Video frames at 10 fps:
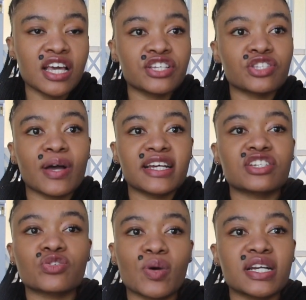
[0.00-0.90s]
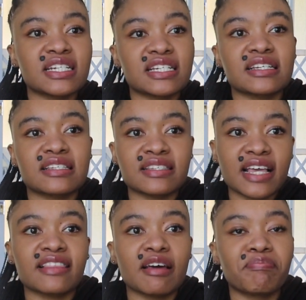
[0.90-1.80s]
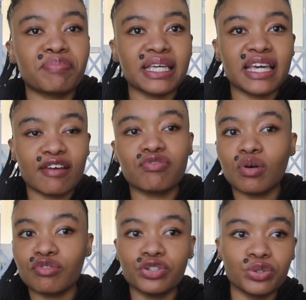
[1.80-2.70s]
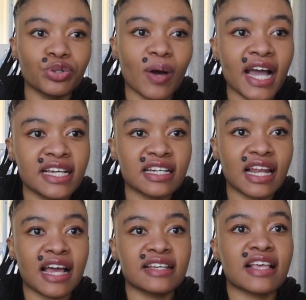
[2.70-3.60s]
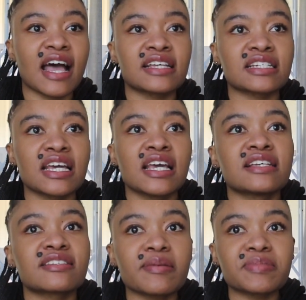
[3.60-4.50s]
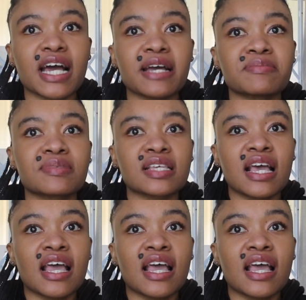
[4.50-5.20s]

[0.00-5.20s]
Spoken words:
So I just wanted to say that be careful of who you idolize. And sometimes